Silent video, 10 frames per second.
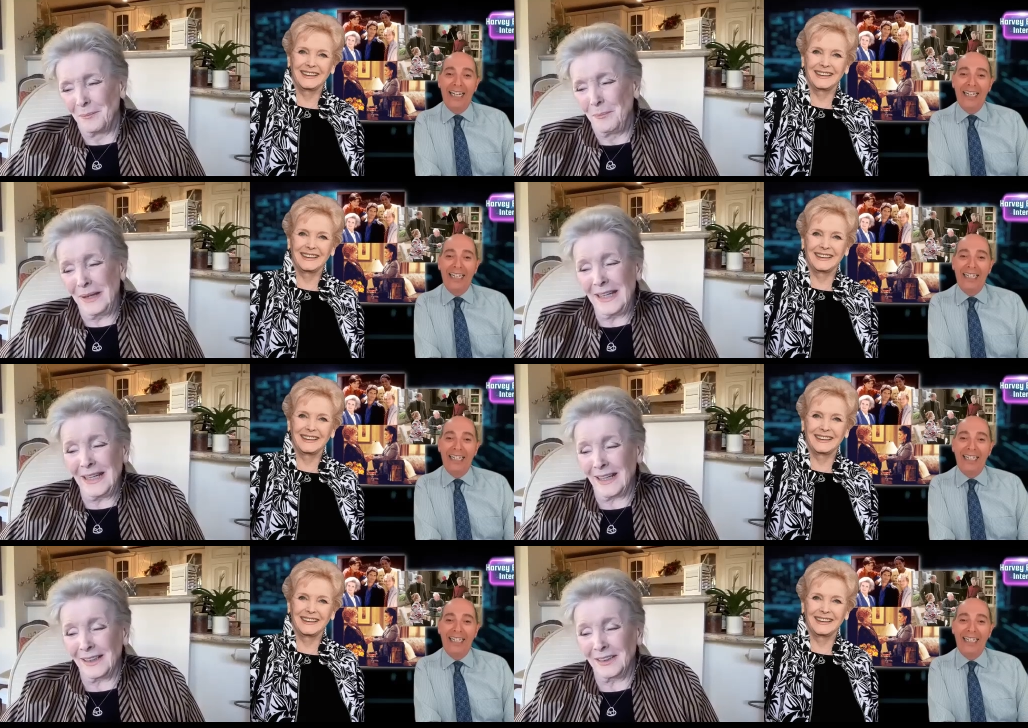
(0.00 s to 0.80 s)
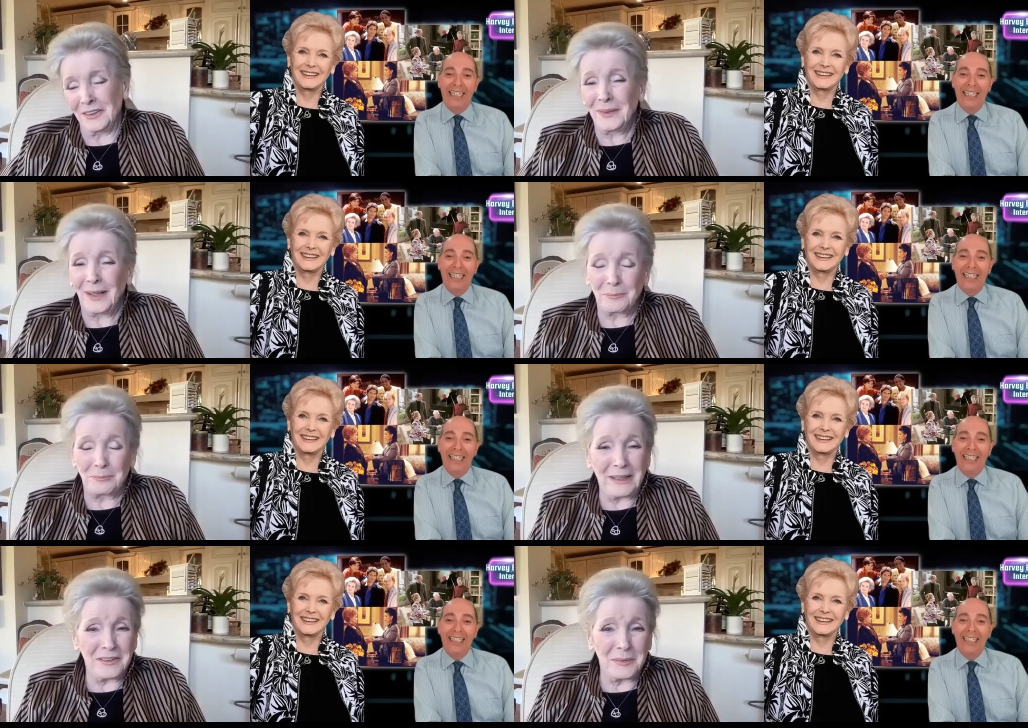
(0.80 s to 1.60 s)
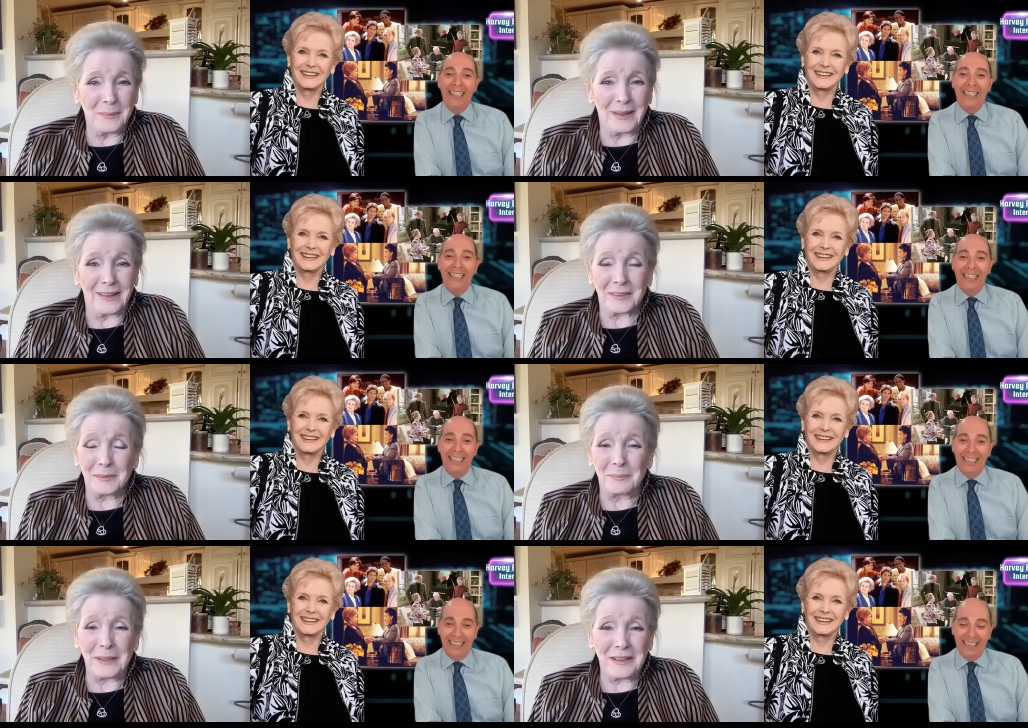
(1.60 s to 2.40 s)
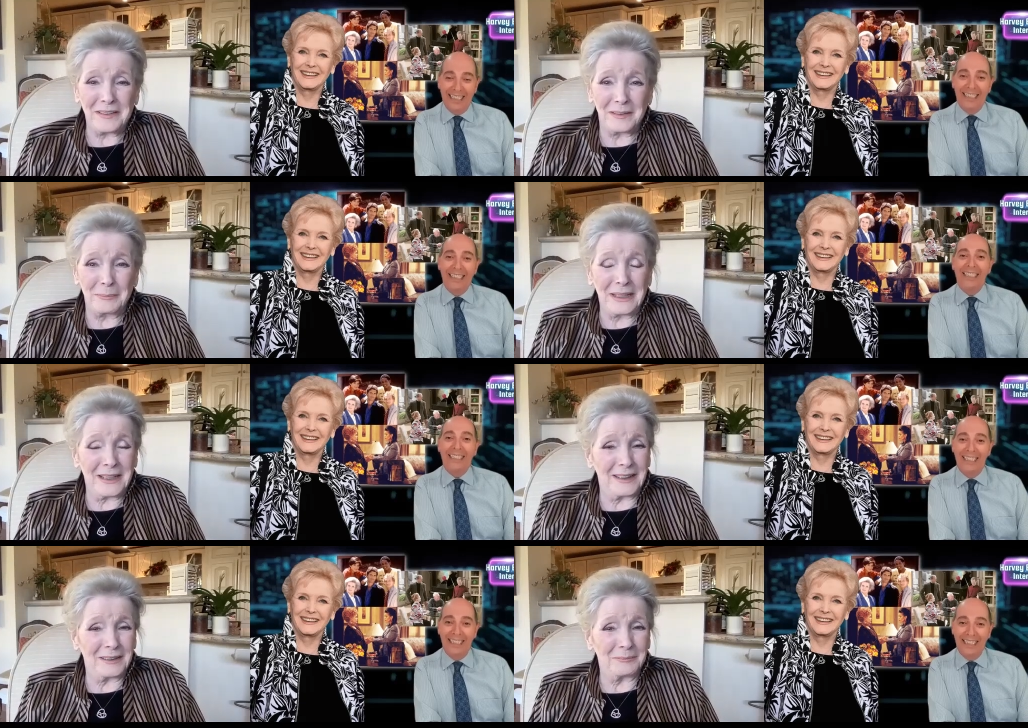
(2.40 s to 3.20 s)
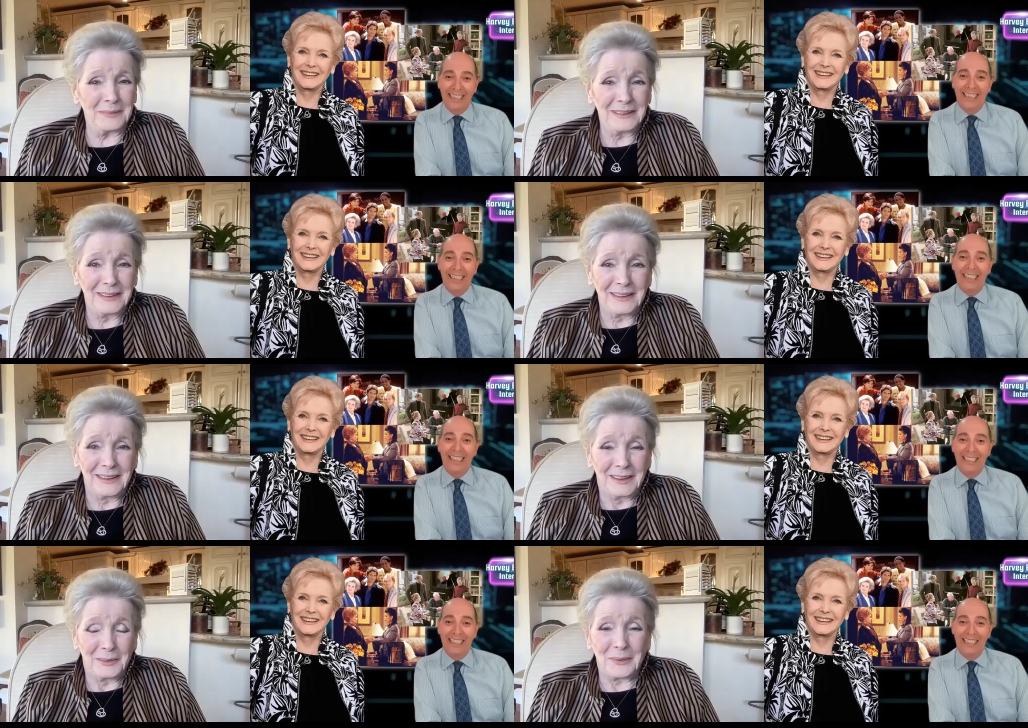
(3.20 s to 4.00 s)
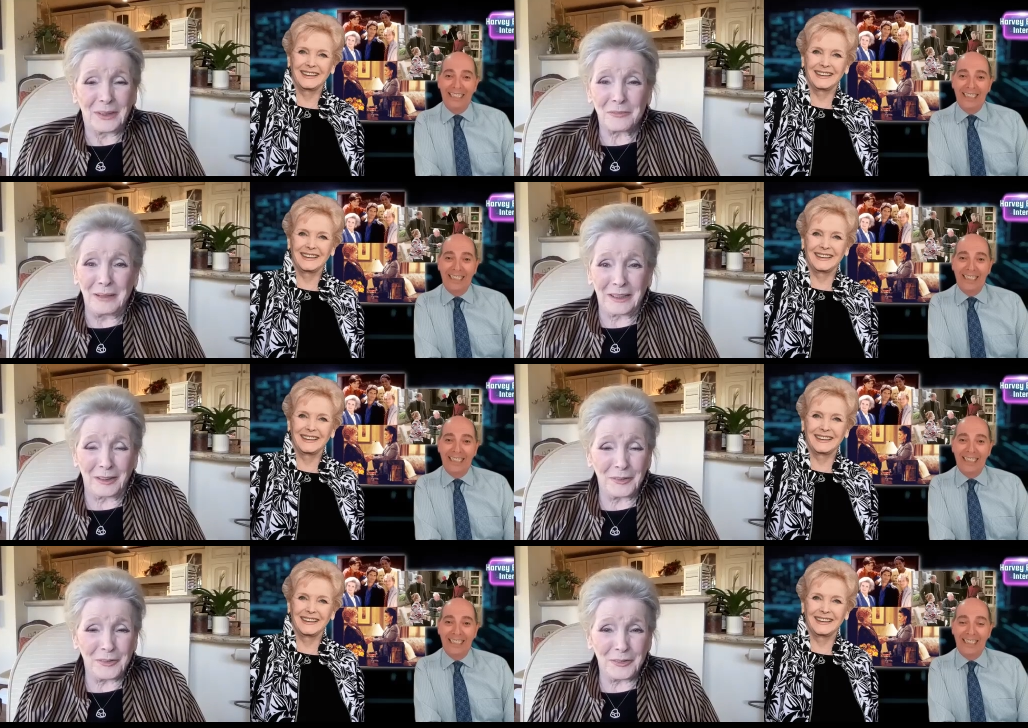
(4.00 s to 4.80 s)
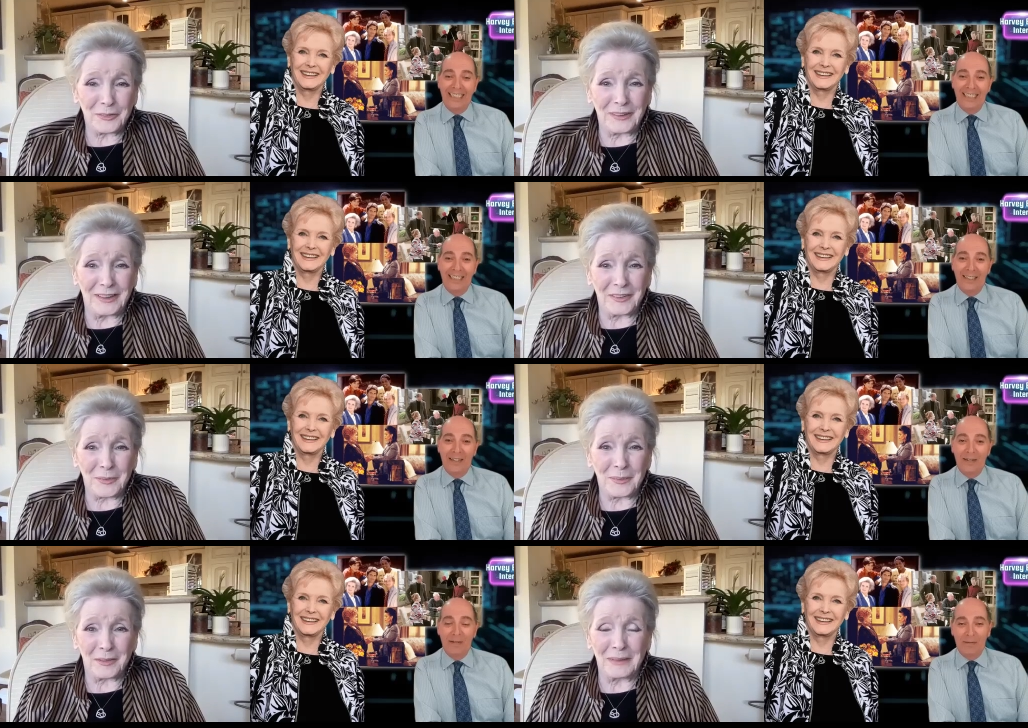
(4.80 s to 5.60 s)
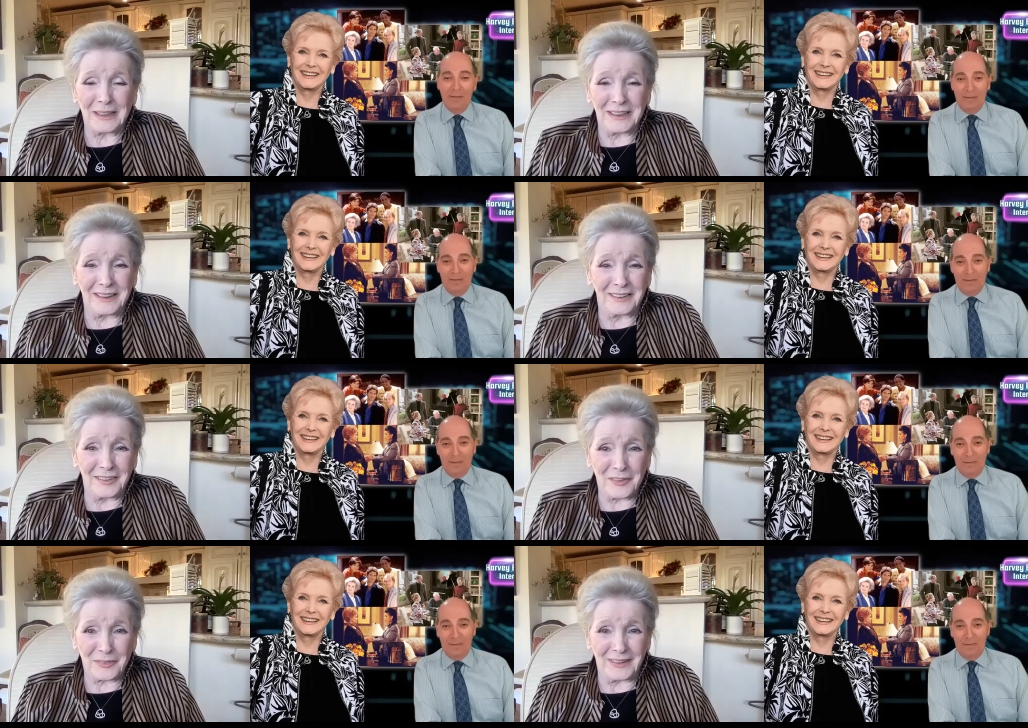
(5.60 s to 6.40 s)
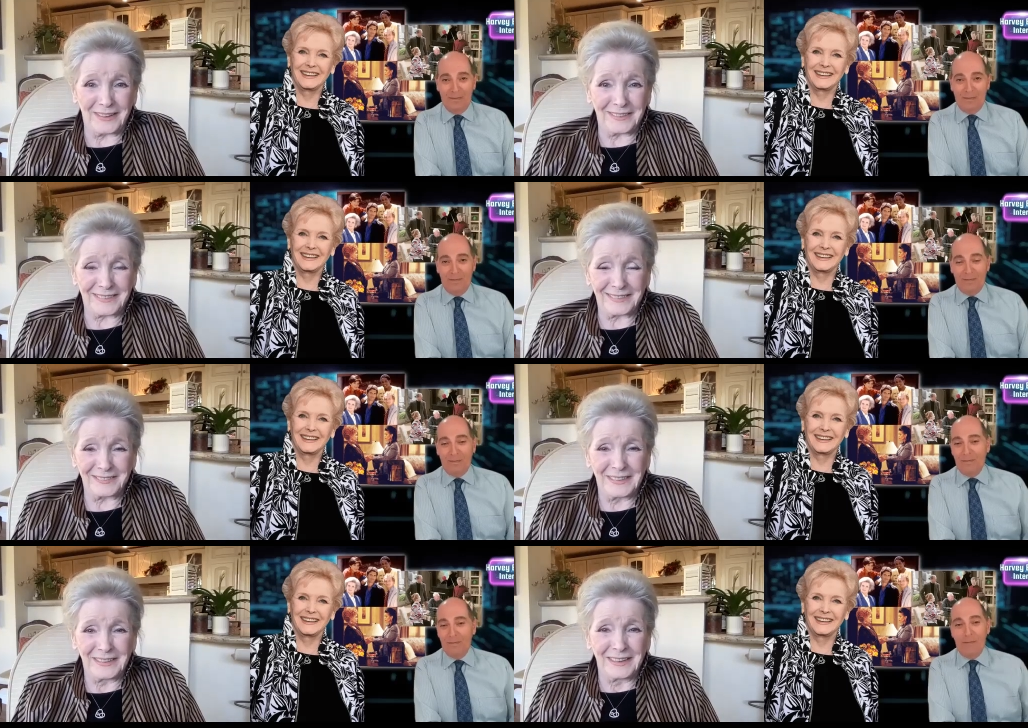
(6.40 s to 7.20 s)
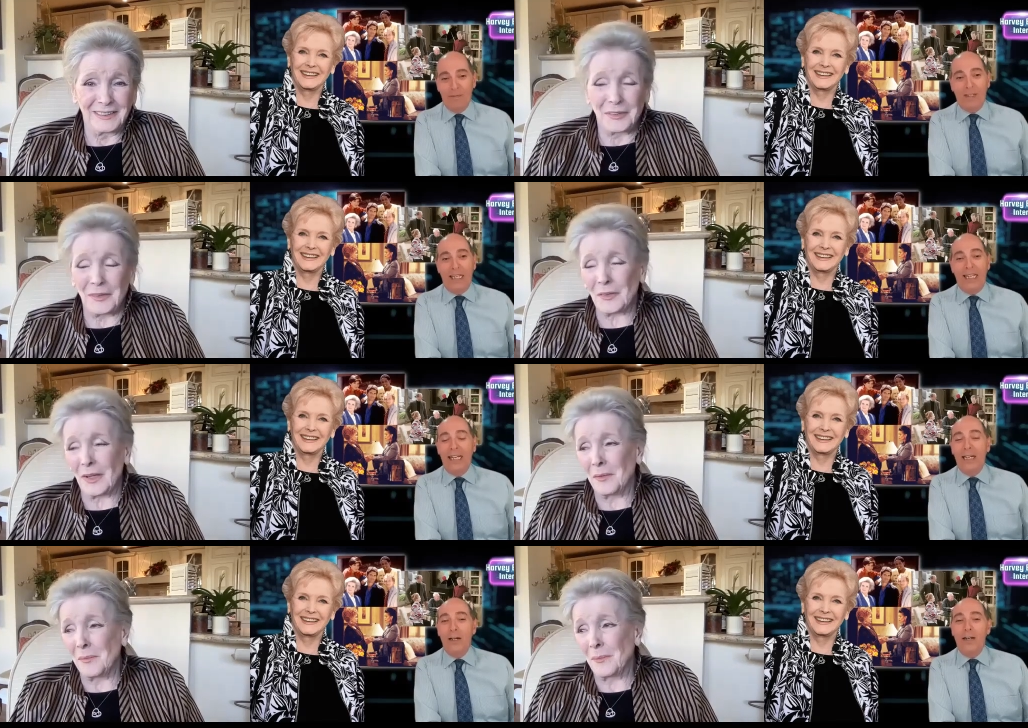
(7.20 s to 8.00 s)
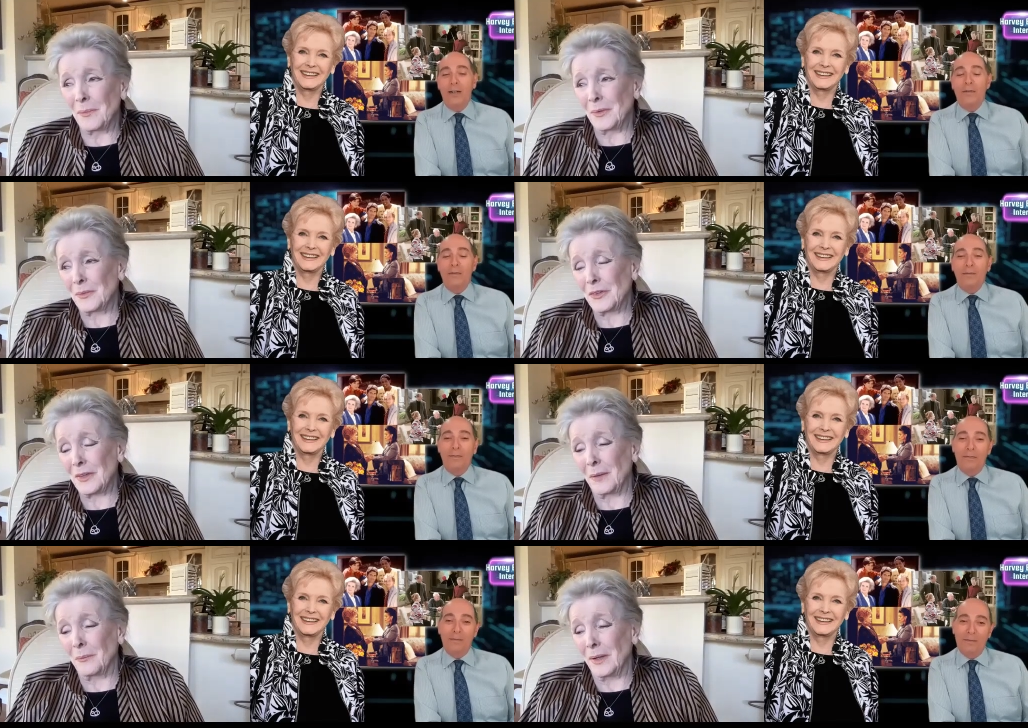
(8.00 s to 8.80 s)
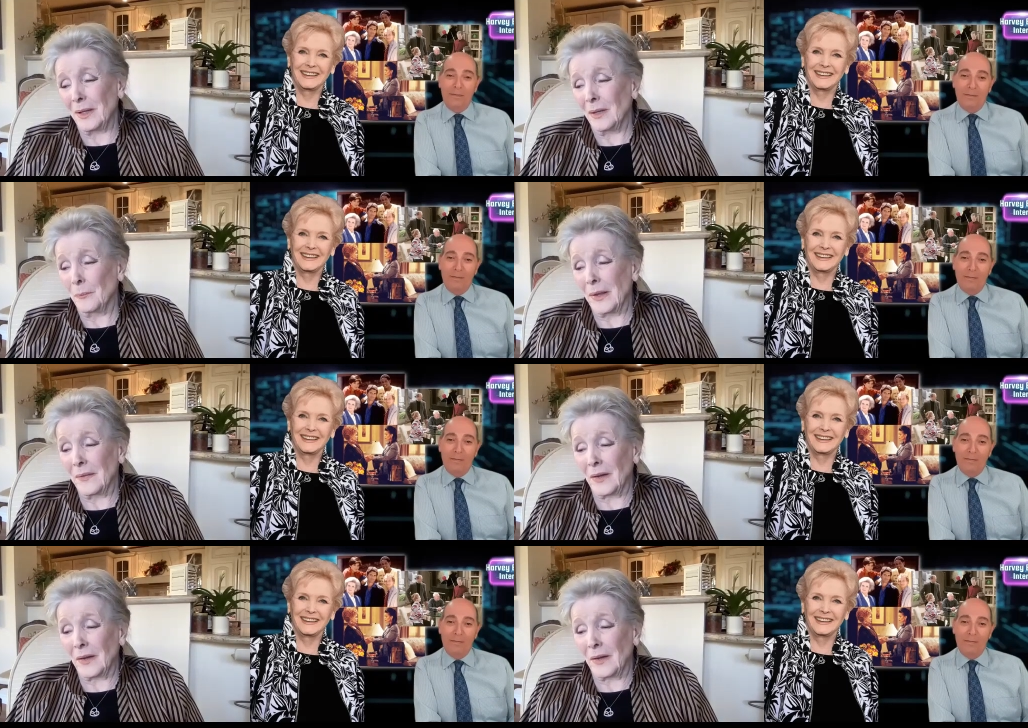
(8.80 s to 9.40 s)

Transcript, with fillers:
Speaker 1: Bea and you had Betty White, and Betty became one of my closest friends, one of my dearest friends. So when